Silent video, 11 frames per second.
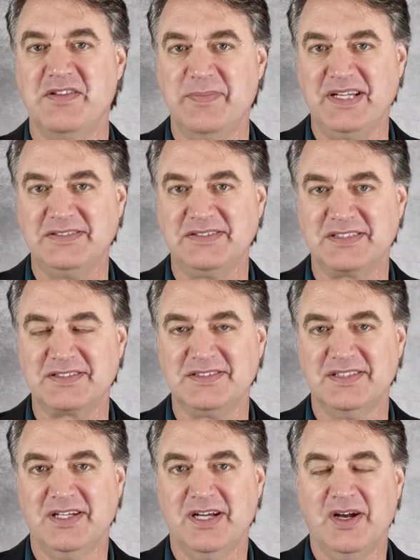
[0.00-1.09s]
to the basics.
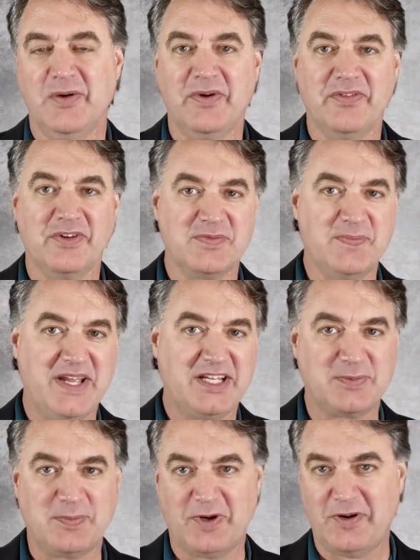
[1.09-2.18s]
Whether it's
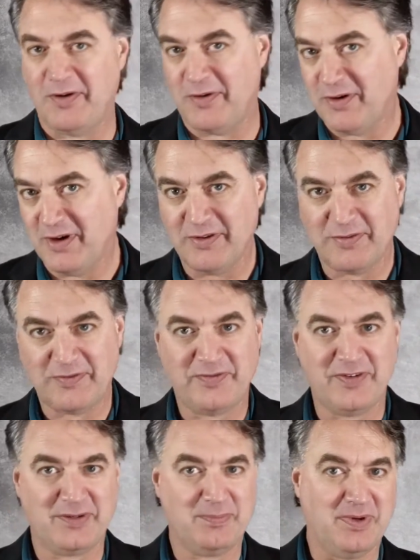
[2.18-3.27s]
baseball,
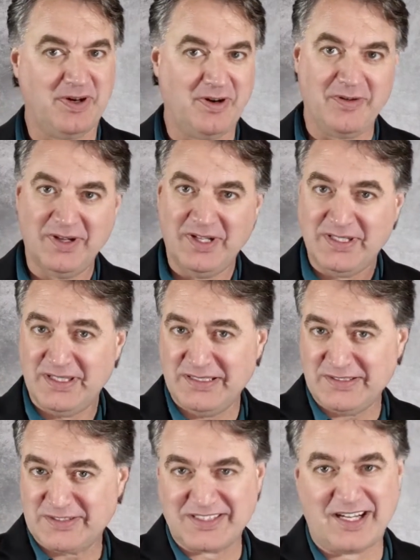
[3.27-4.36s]
football,
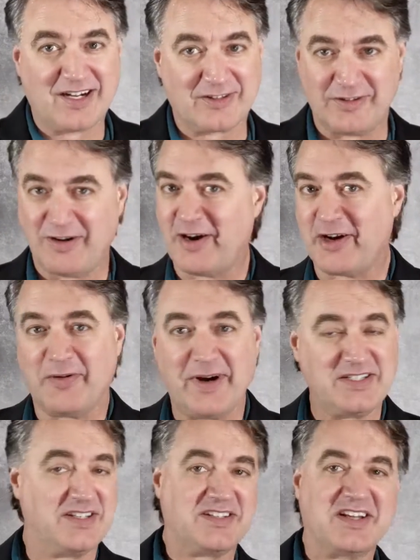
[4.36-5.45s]
uh, soccer, auto
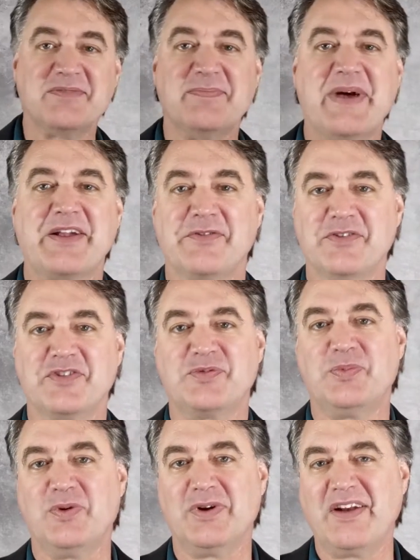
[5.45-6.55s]
racing, doesn't matter the
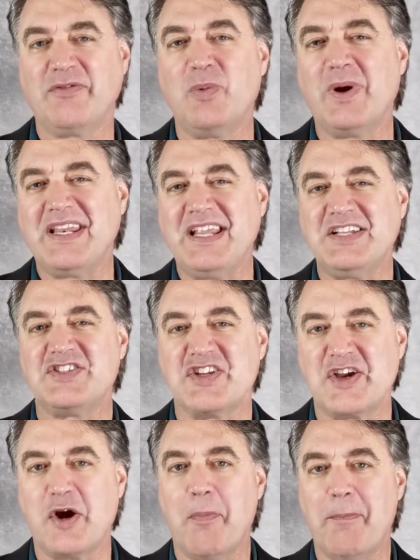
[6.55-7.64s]
sport. Everyone needs to
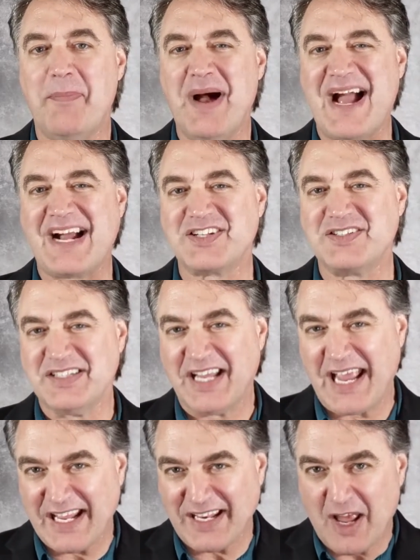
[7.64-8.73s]
go back
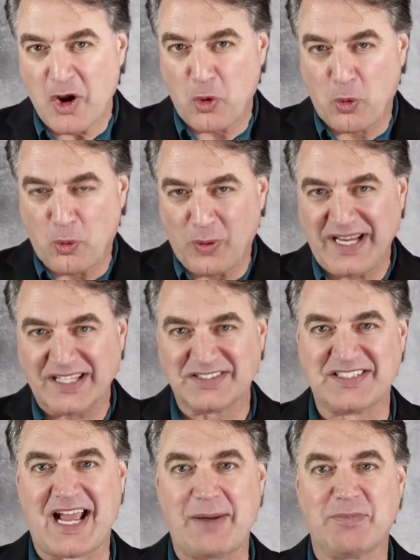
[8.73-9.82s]
and
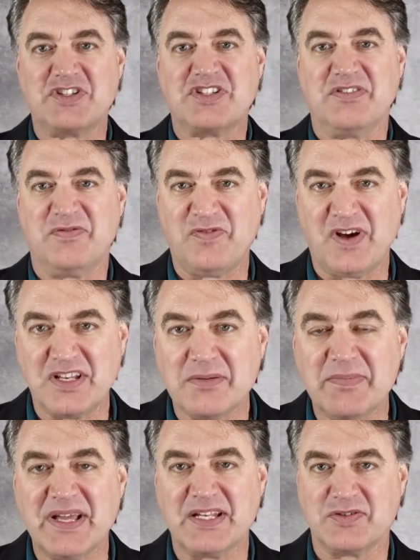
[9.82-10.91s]
reestablish the
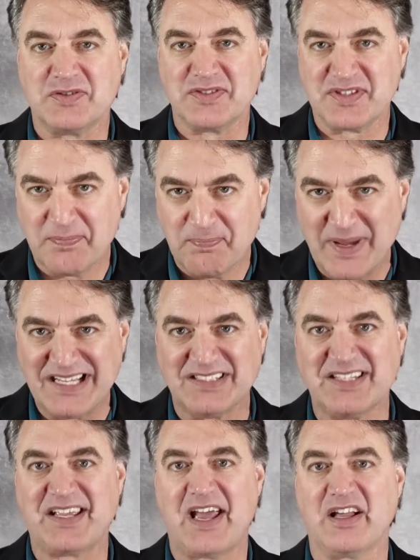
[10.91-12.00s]
fundamentals, the
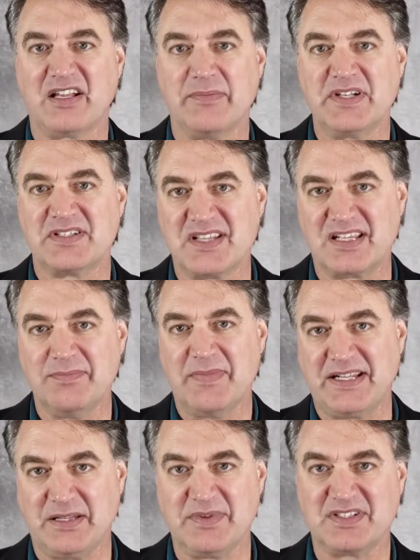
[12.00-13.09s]
basic elements that can
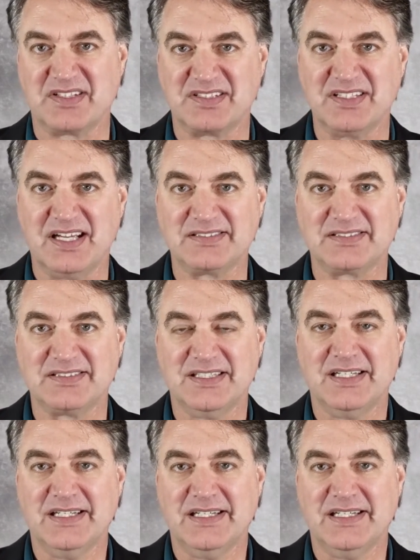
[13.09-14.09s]
make them a success.